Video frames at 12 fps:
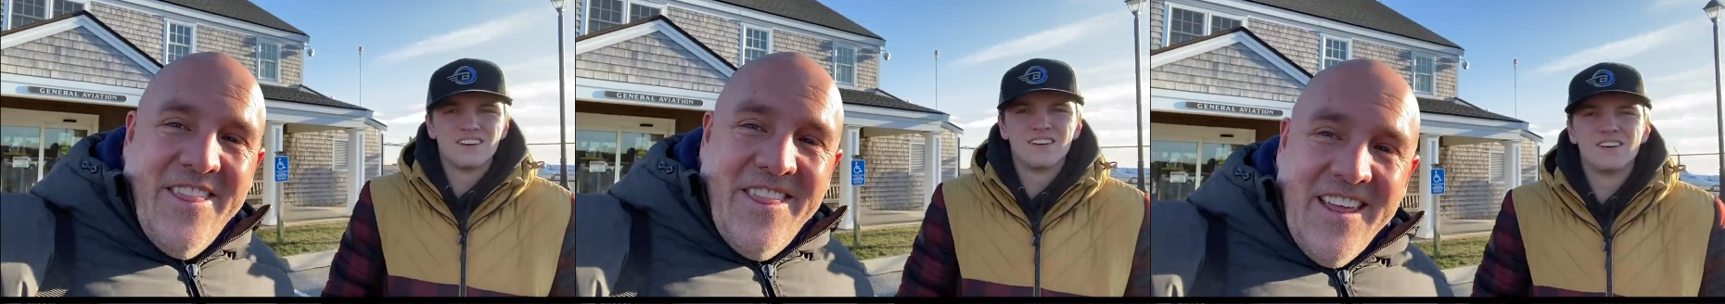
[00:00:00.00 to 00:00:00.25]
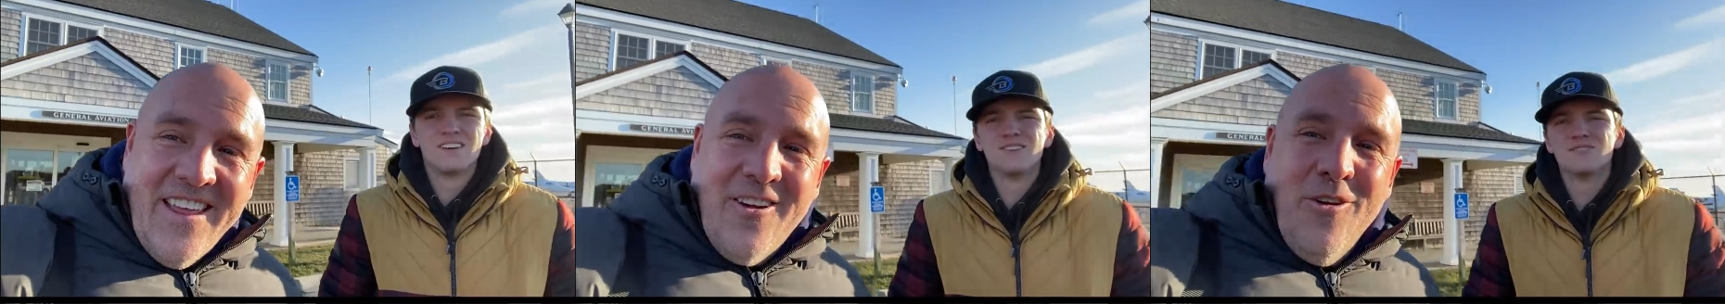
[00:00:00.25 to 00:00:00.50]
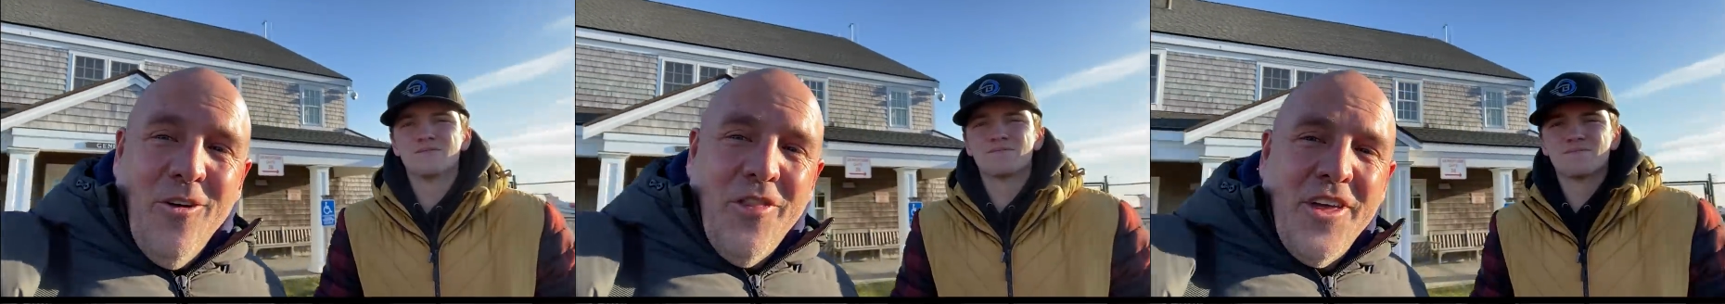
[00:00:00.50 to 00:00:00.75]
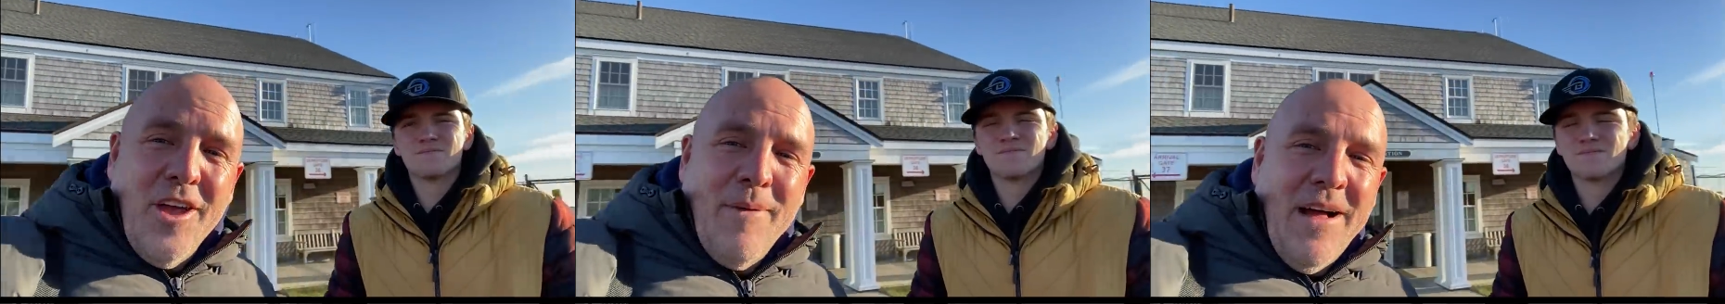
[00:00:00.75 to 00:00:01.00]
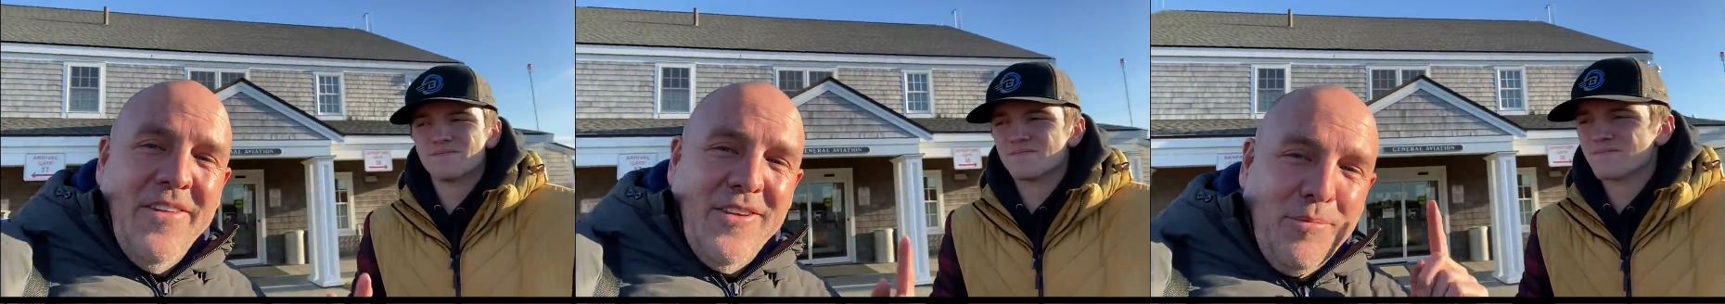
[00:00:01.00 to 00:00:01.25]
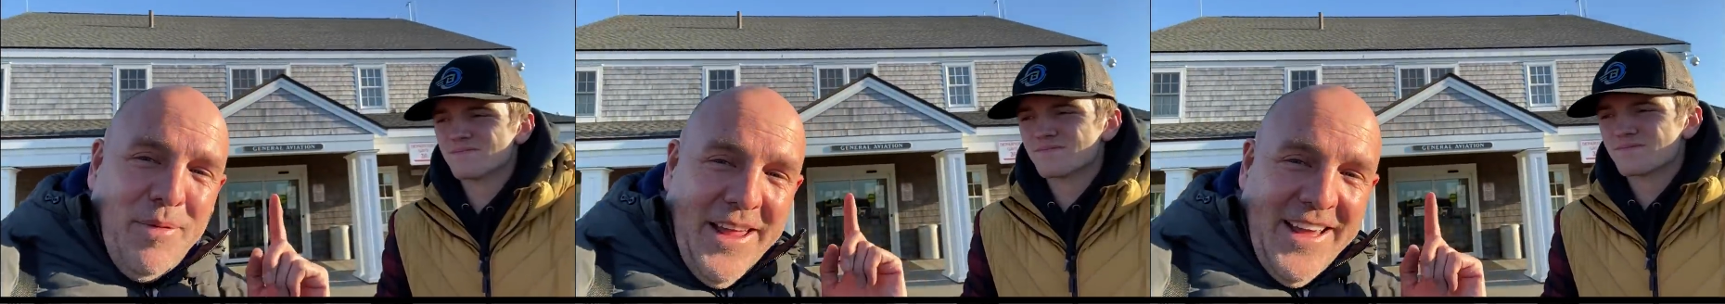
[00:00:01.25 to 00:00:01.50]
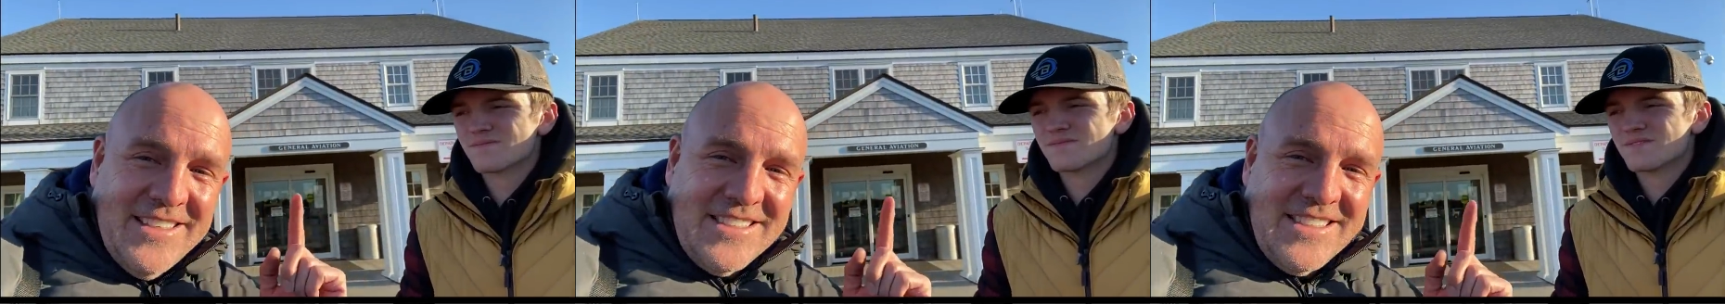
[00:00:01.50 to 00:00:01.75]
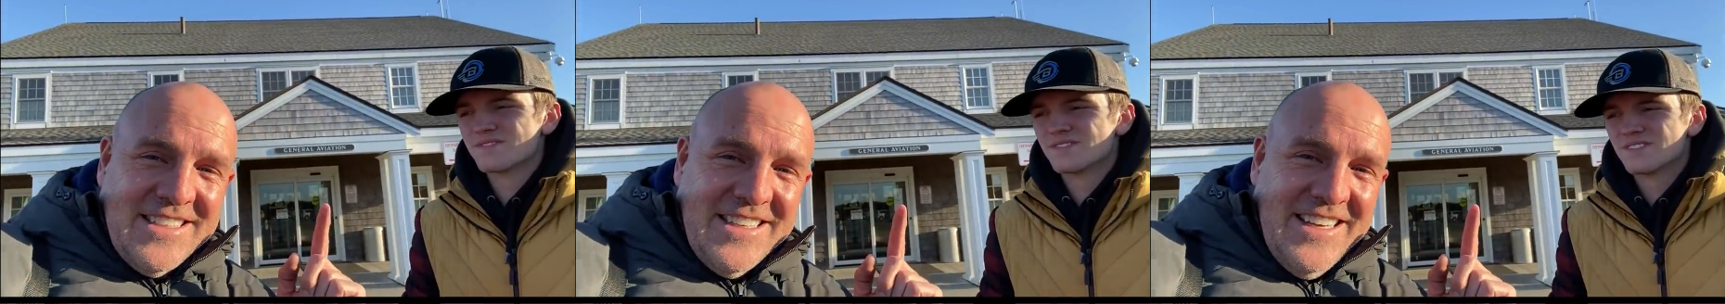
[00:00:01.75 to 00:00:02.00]
Speaker 1: The cool thing about this
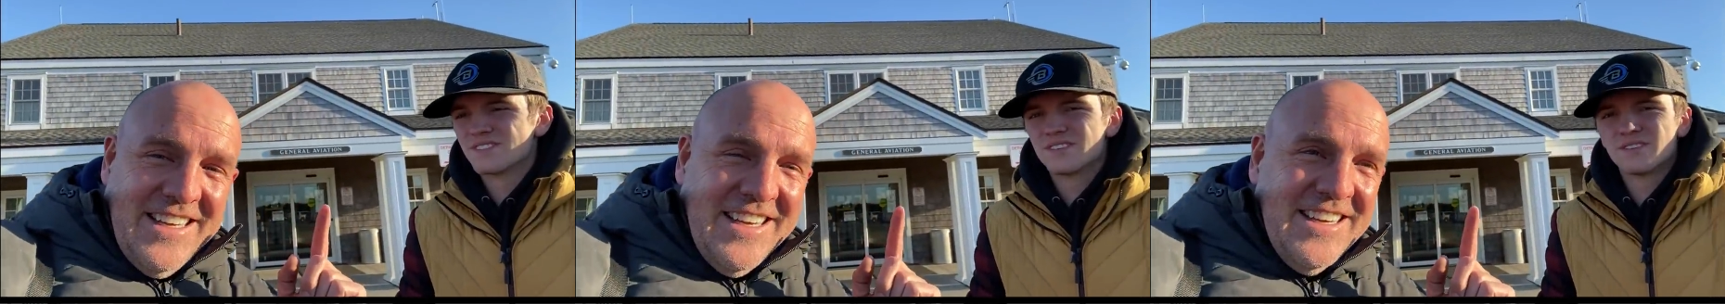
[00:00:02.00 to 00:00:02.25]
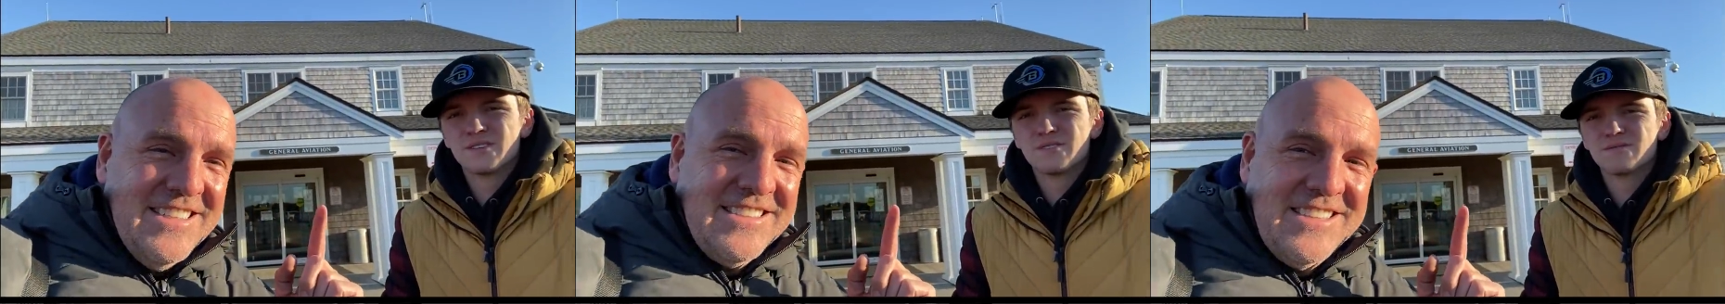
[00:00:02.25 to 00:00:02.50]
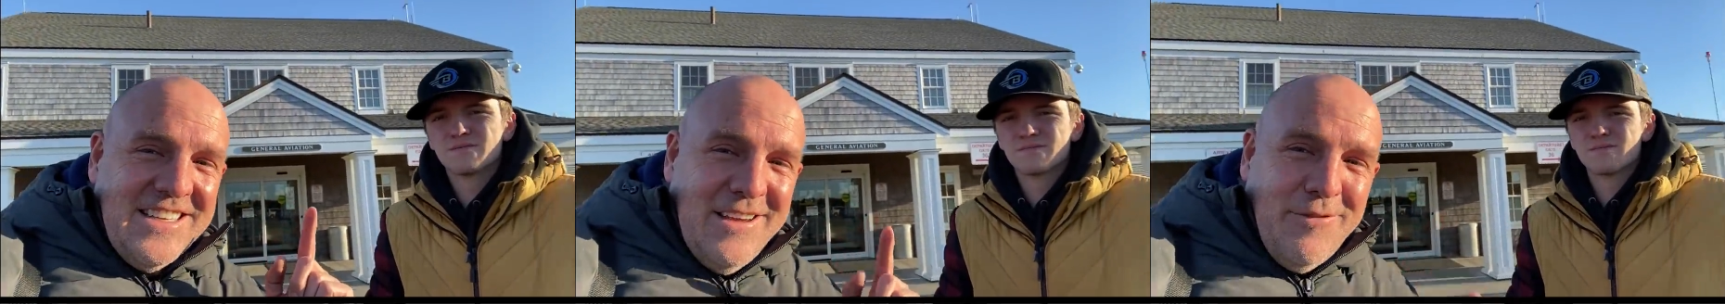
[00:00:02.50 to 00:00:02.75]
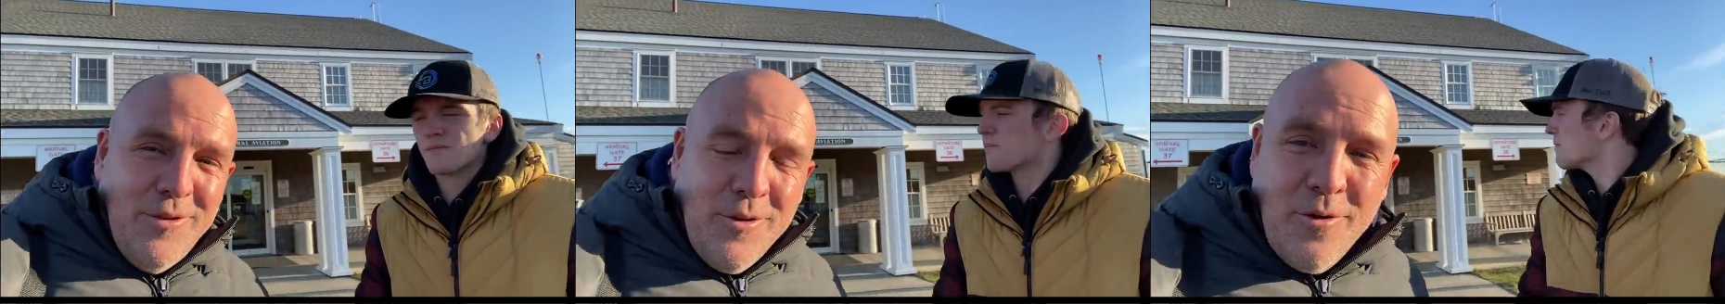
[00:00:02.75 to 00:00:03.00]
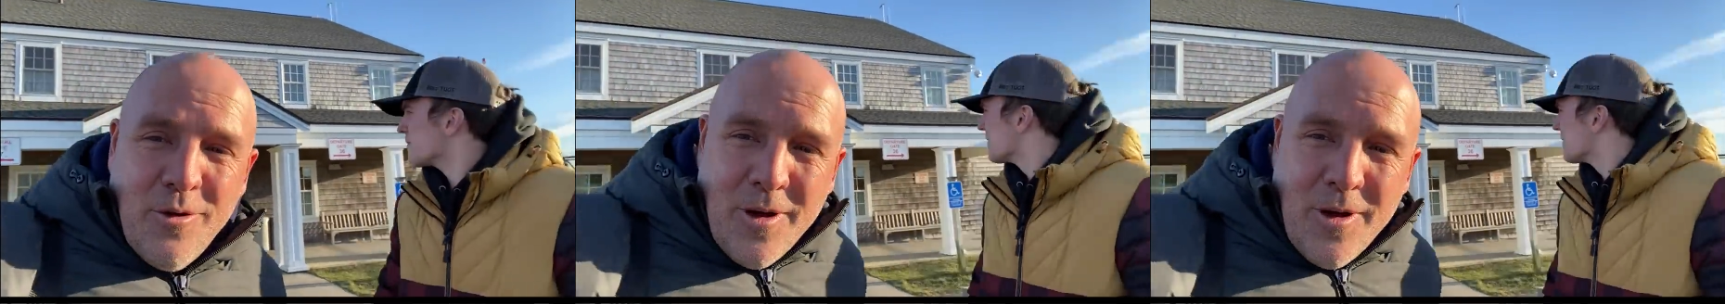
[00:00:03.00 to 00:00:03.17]
place is if you grew